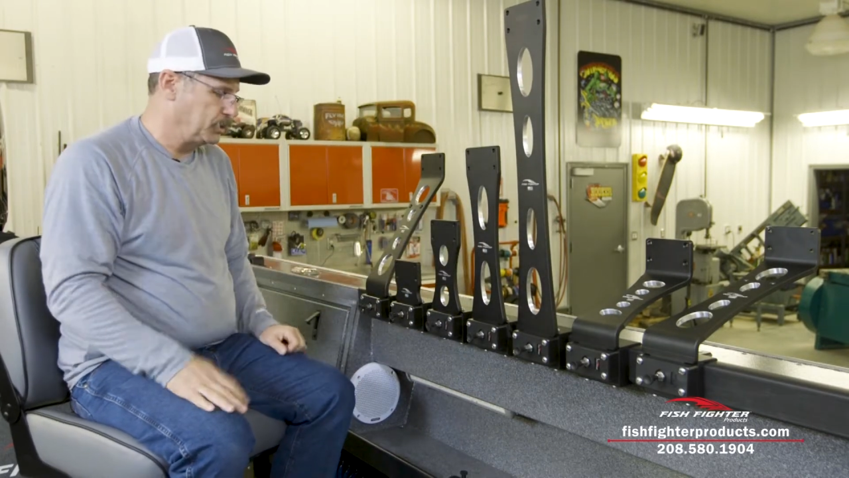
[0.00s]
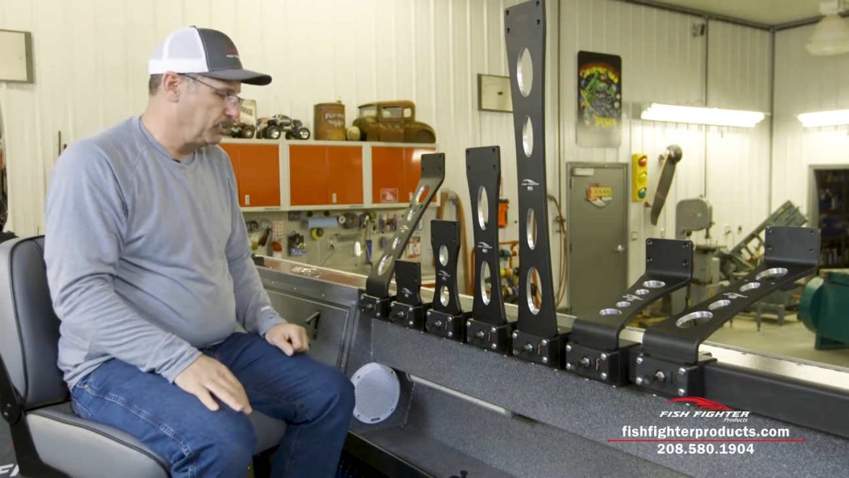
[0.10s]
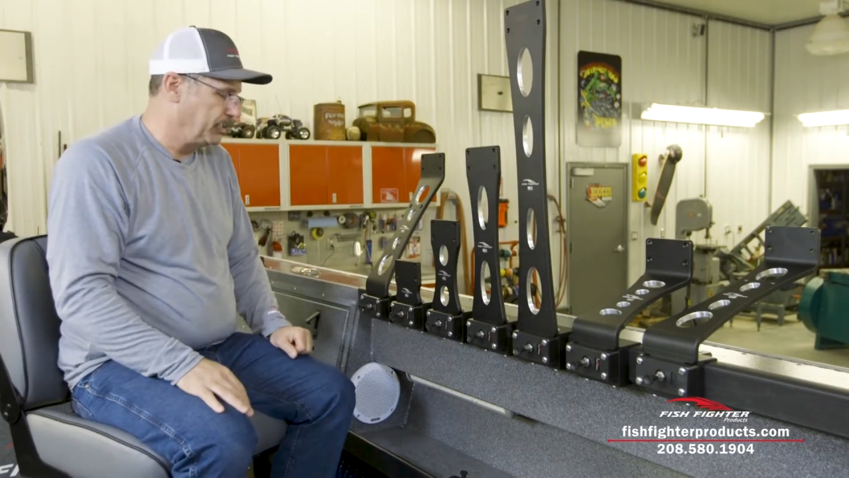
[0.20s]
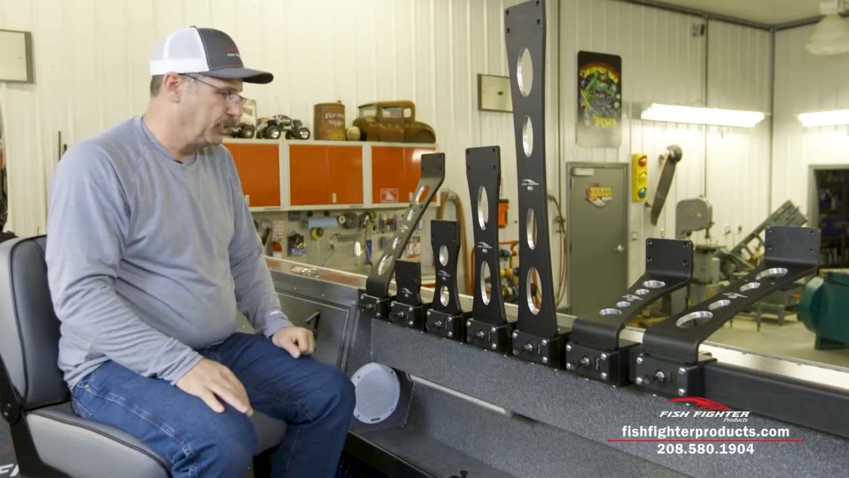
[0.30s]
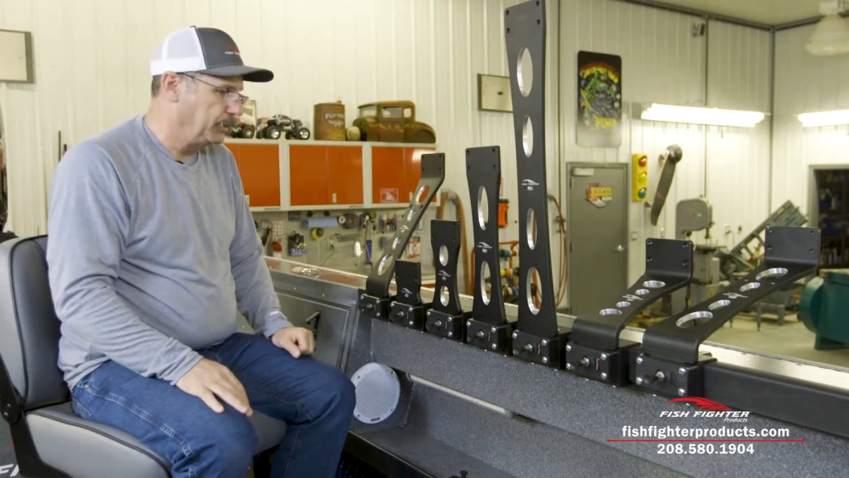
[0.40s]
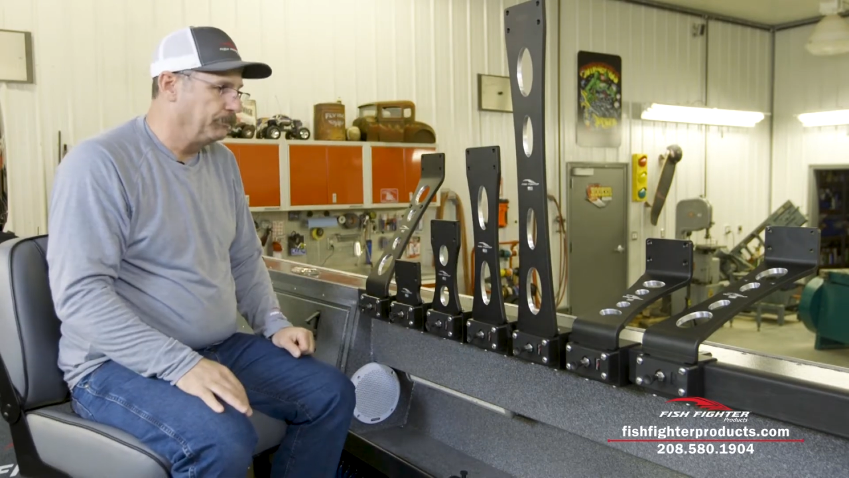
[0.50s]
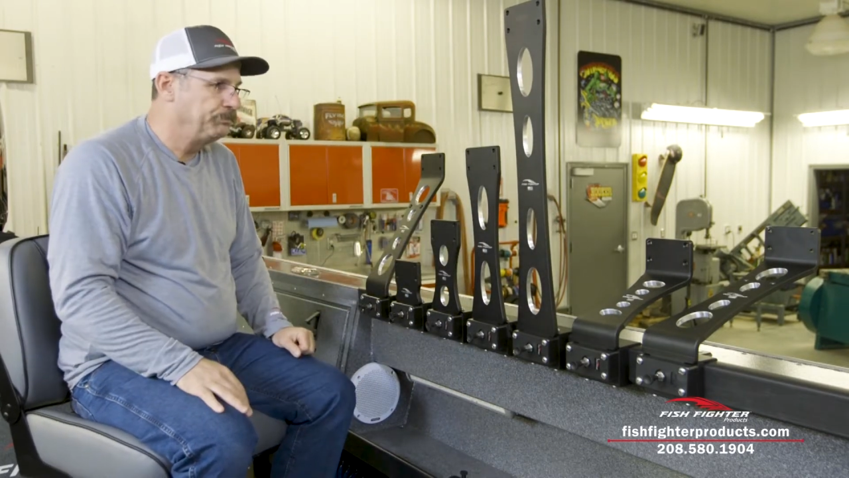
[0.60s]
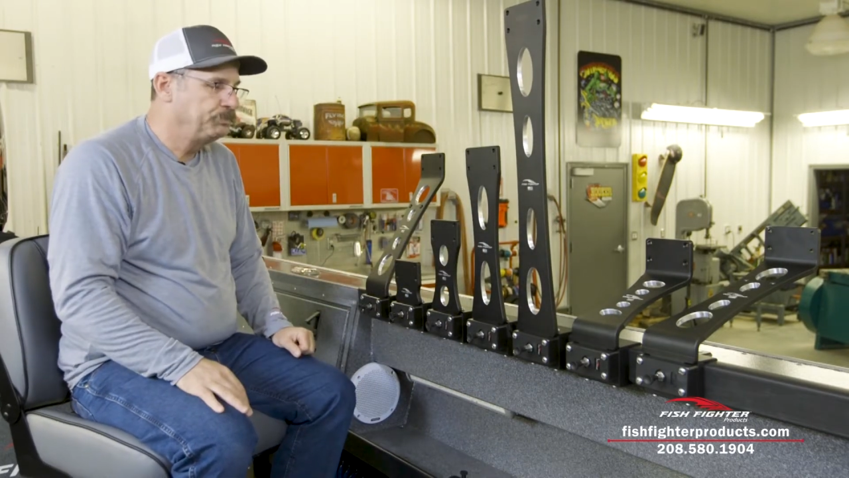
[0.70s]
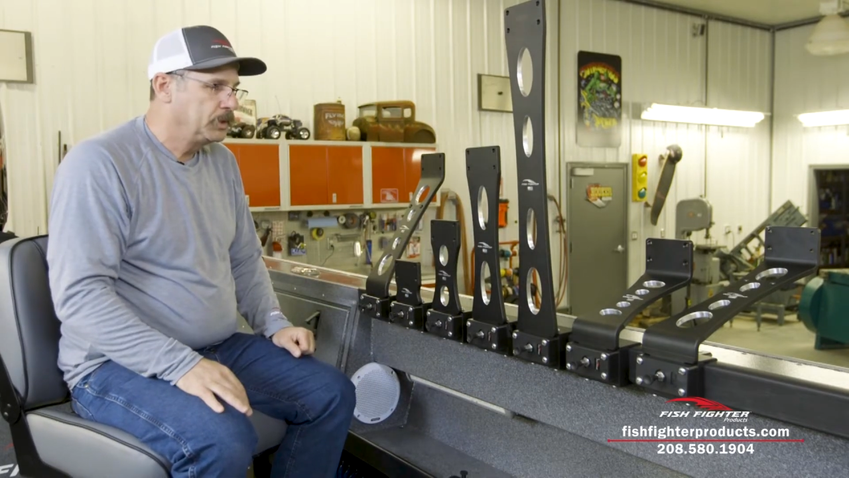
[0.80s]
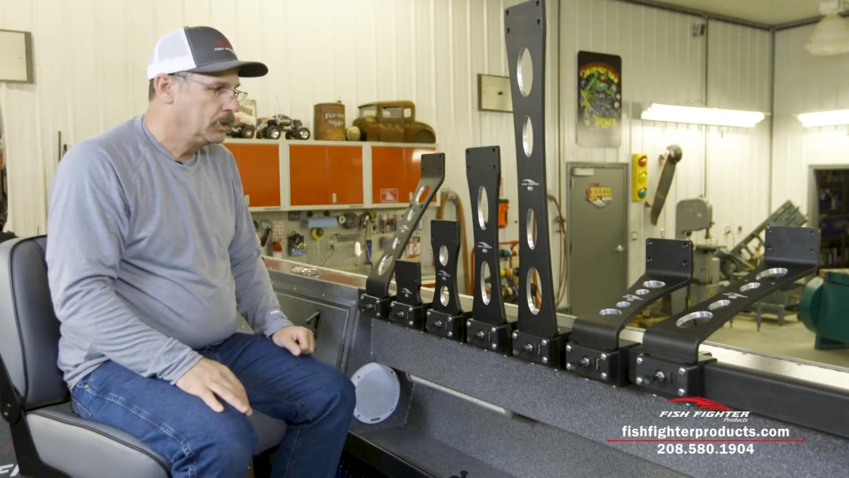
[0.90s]
your boat.
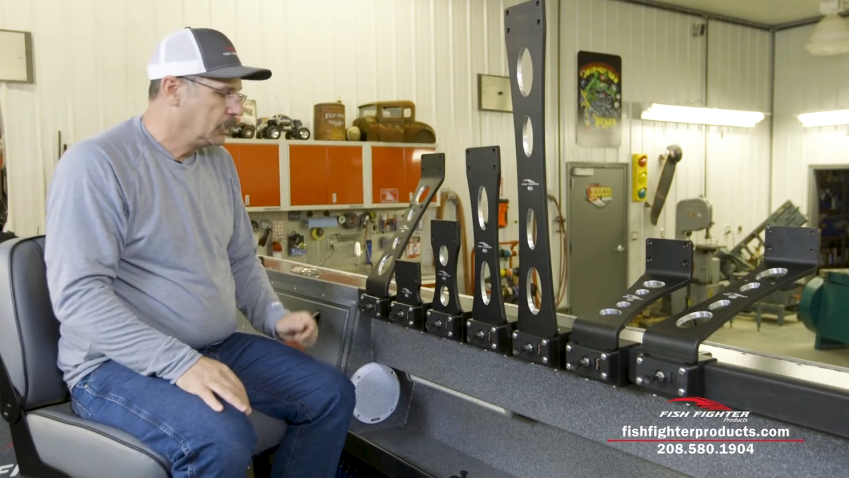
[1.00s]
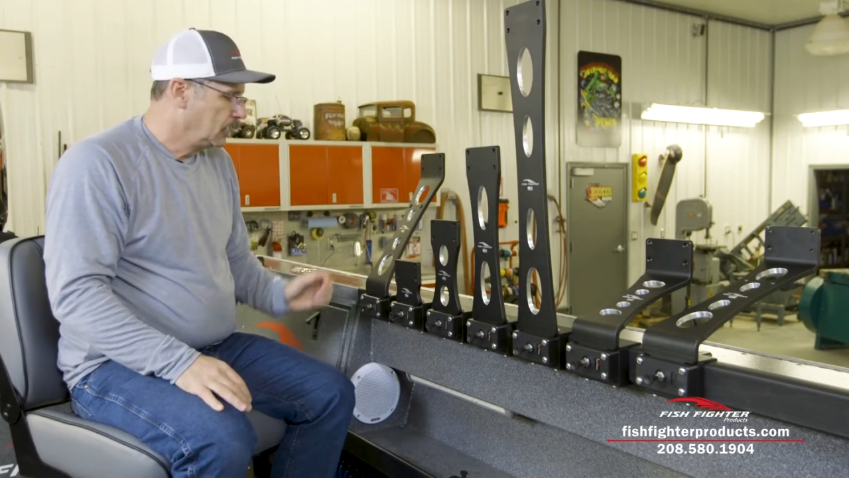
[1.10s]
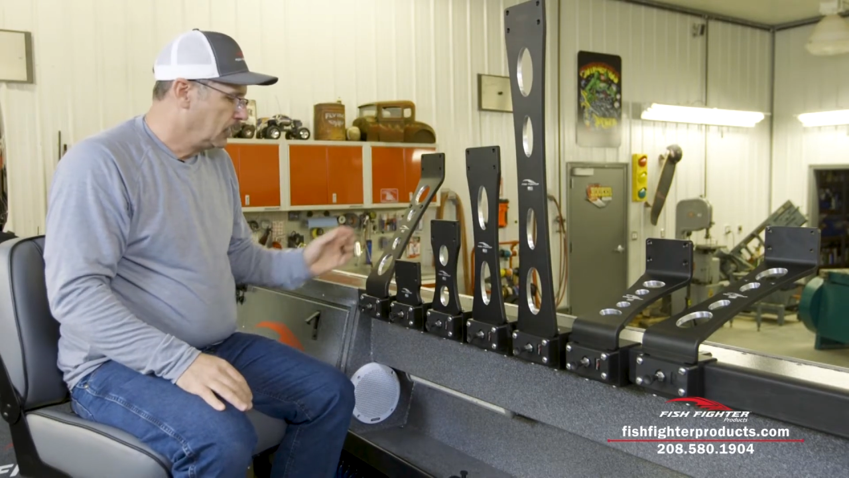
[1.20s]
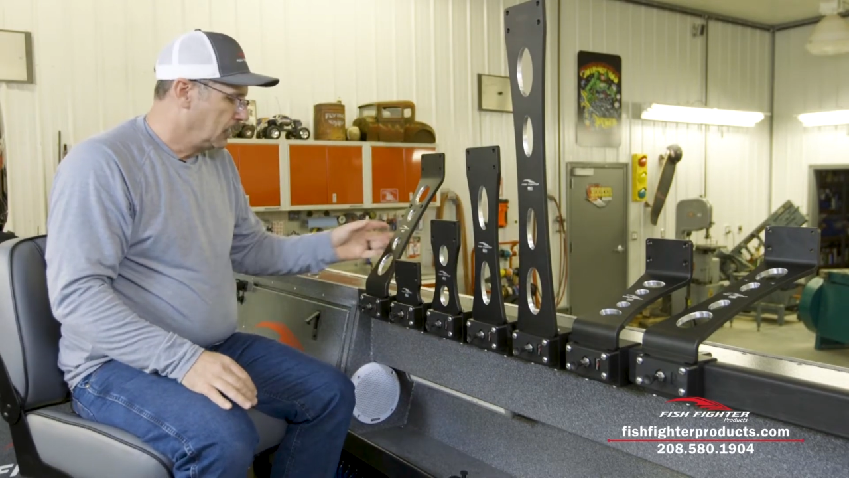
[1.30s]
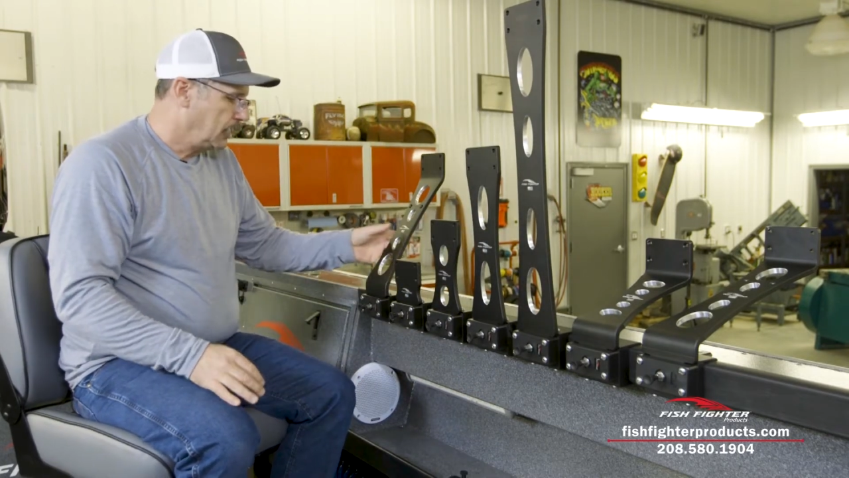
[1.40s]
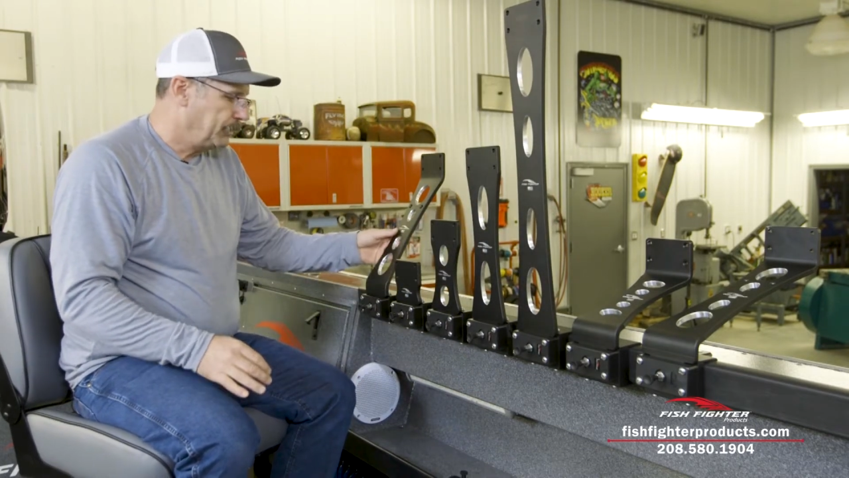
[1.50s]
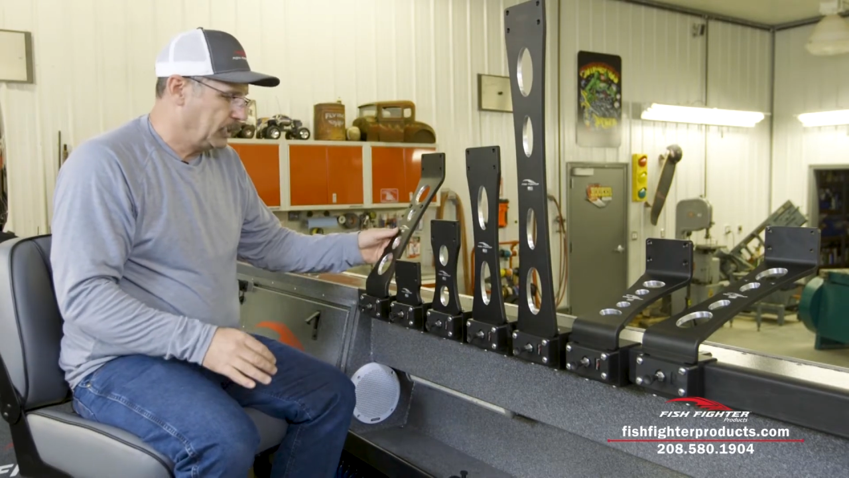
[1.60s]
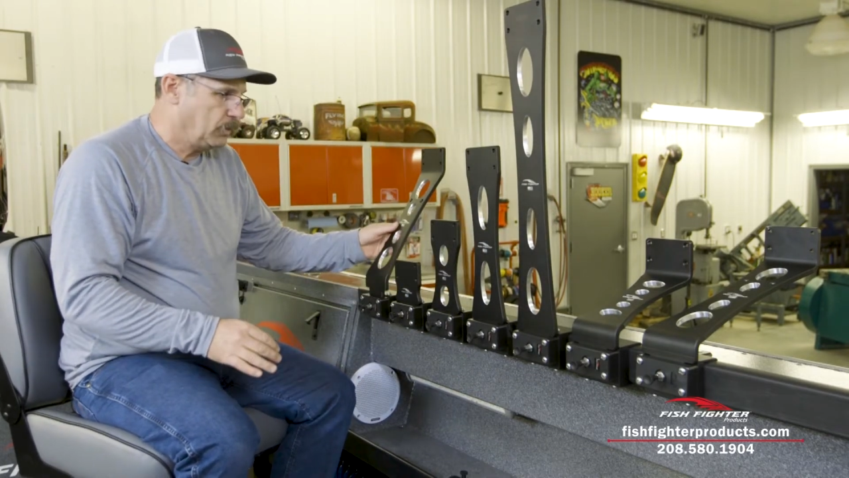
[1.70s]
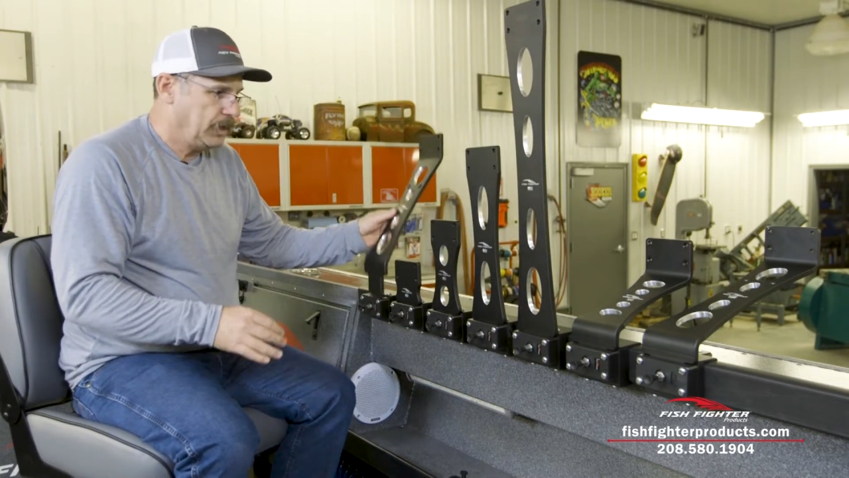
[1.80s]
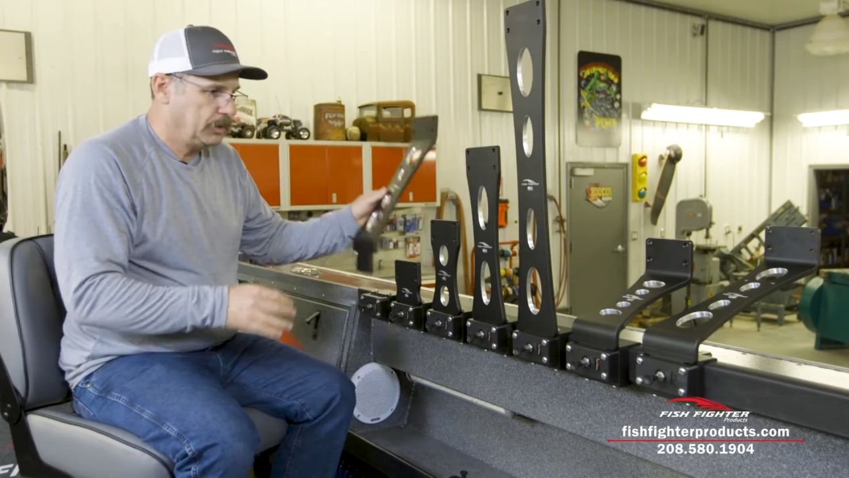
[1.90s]
I'm
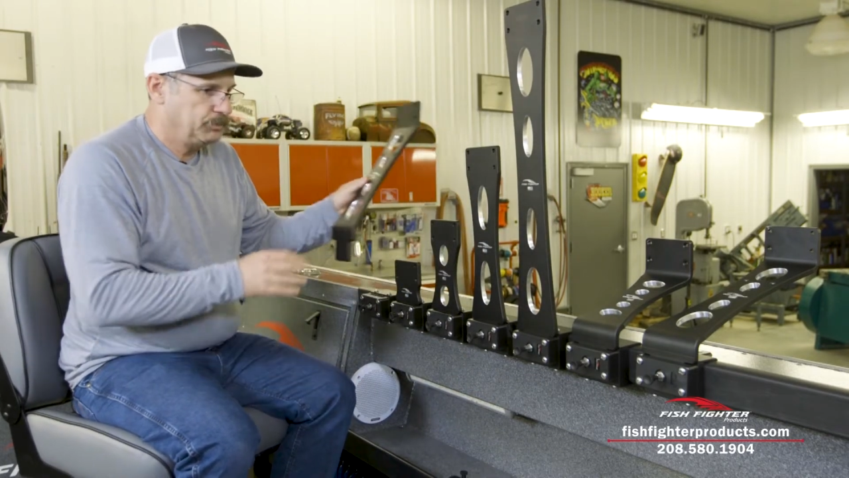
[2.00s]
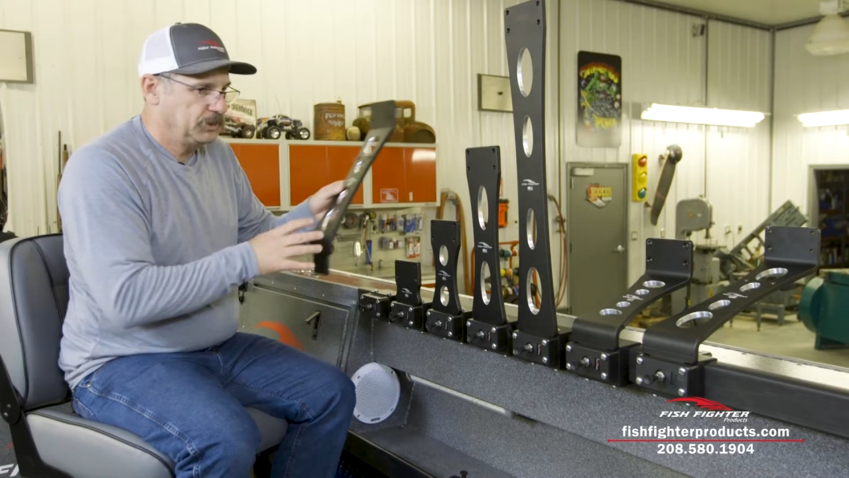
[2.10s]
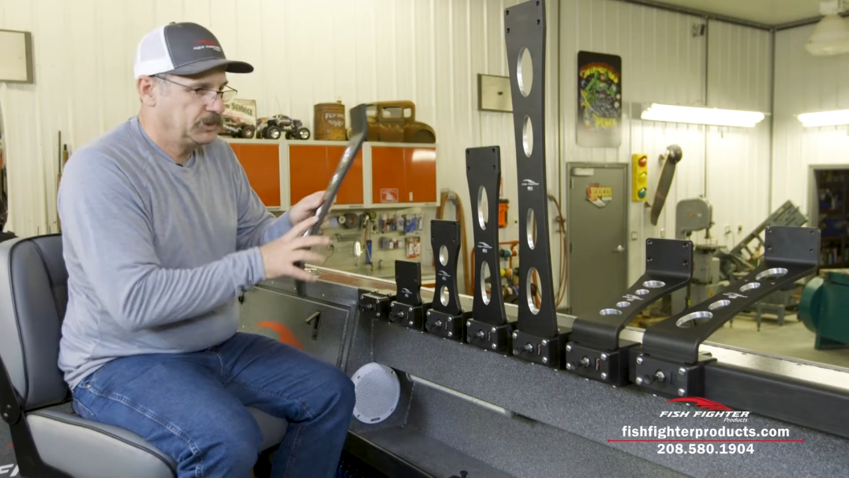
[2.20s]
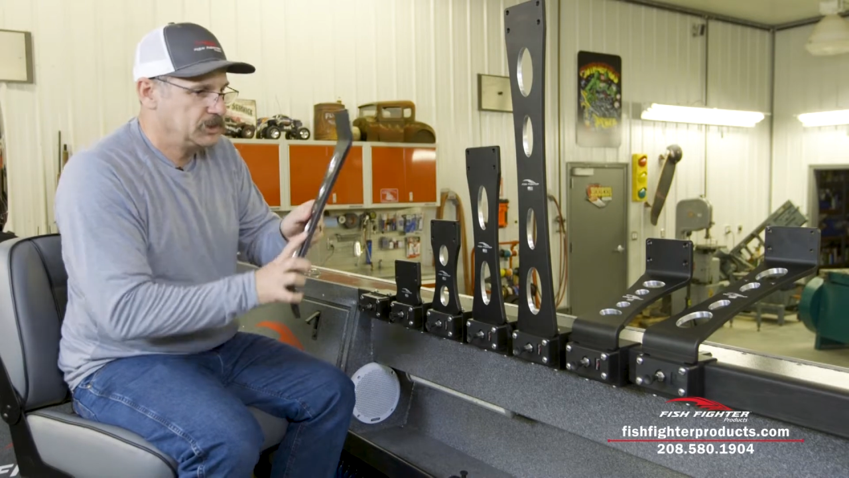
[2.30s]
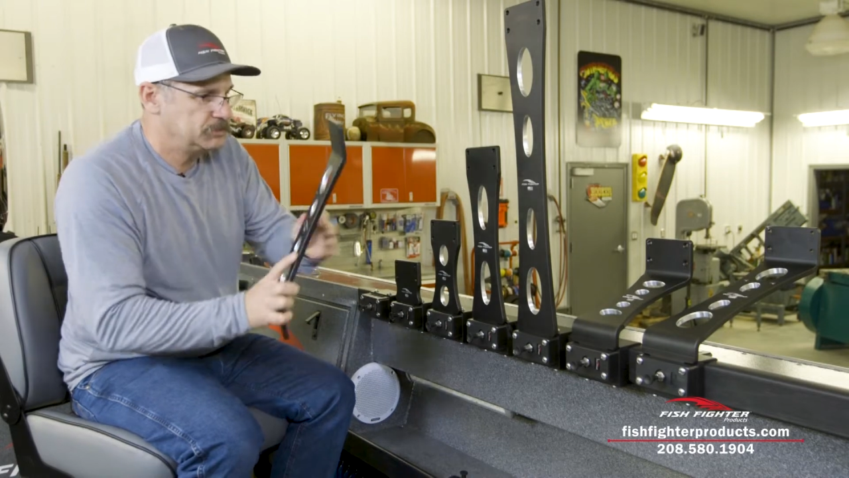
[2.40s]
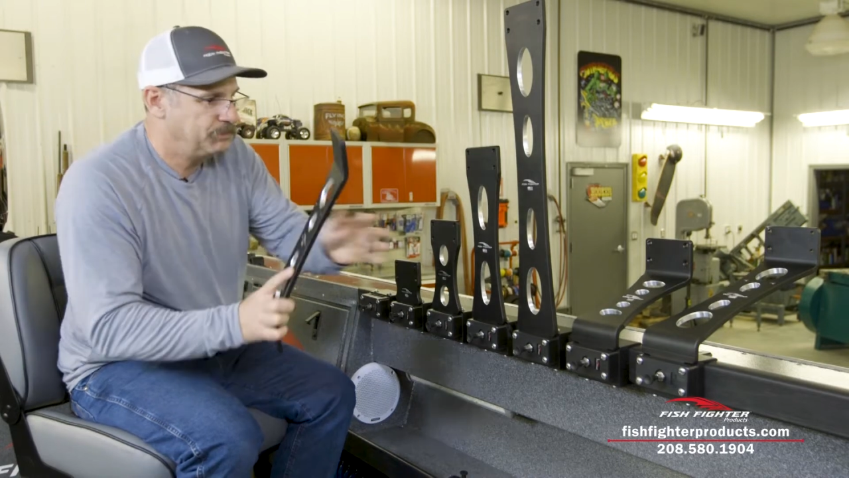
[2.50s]
going to go ahead and put these